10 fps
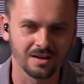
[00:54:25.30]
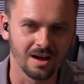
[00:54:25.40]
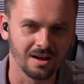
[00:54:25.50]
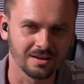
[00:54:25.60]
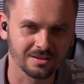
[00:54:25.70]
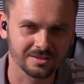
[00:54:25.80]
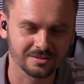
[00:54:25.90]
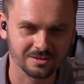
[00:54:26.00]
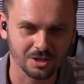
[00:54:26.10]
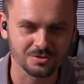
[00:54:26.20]
uh,
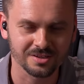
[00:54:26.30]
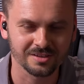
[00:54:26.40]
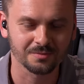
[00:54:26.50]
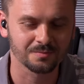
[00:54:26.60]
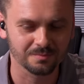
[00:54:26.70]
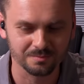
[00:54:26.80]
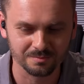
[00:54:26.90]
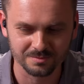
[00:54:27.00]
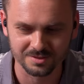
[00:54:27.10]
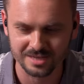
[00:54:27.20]
close, you know,
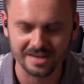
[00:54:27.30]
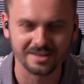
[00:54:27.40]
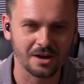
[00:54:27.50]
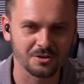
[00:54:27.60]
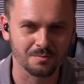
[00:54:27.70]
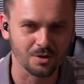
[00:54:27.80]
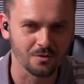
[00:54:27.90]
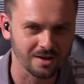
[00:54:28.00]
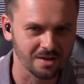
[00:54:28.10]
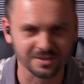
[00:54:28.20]
taking down your
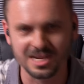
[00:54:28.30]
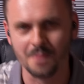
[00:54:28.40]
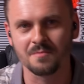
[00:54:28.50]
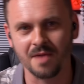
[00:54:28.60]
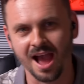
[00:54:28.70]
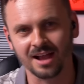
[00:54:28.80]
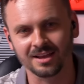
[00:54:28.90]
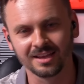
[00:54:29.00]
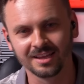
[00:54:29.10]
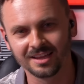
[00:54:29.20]
profile, then coming
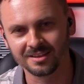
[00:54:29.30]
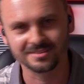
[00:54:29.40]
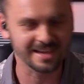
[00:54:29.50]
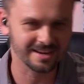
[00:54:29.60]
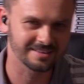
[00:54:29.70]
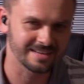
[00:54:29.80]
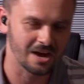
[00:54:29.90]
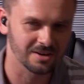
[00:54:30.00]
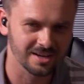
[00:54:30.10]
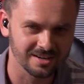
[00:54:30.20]
back and taking it
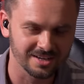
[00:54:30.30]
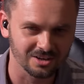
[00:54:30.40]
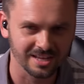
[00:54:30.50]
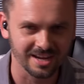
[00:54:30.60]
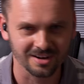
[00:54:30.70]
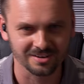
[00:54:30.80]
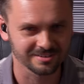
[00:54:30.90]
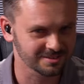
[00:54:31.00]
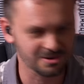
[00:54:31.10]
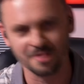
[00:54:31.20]
down again a year later
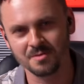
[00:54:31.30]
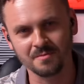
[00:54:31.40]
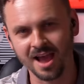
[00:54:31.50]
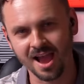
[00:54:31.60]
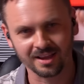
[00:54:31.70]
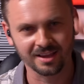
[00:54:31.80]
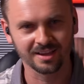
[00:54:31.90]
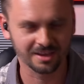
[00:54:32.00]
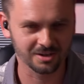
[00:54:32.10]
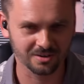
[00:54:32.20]
and coming back,
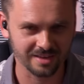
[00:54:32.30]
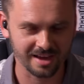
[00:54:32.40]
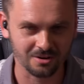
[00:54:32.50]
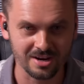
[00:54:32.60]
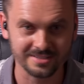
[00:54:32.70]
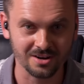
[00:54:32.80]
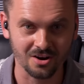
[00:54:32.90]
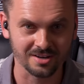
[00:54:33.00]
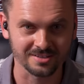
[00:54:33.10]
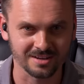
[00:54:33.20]
and you're that crazy
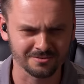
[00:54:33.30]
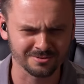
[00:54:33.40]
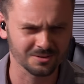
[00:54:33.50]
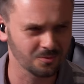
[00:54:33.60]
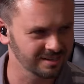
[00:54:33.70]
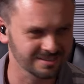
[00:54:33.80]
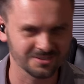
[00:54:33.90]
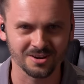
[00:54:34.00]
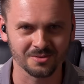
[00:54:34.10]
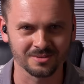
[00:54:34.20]
artist that everyone's like, what is
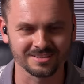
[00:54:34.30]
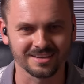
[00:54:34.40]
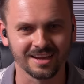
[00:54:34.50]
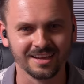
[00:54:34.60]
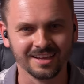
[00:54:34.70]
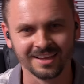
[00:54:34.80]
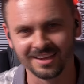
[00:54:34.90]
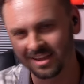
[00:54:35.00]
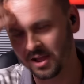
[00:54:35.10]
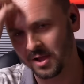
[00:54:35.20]
going on with this guy?
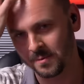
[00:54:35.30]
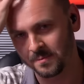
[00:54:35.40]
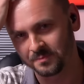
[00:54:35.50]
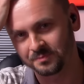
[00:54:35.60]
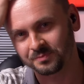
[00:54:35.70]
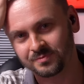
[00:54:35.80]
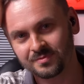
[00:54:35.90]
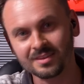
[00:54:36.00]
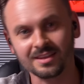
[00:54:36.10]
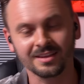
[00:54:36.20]
Um,
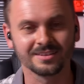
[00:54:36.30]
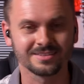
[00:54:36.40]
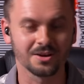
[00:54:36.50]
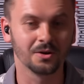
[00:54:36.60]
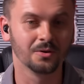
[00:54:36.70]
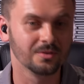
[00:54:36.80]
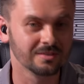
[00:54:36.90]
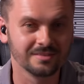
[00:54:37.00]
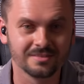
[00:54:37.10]
so,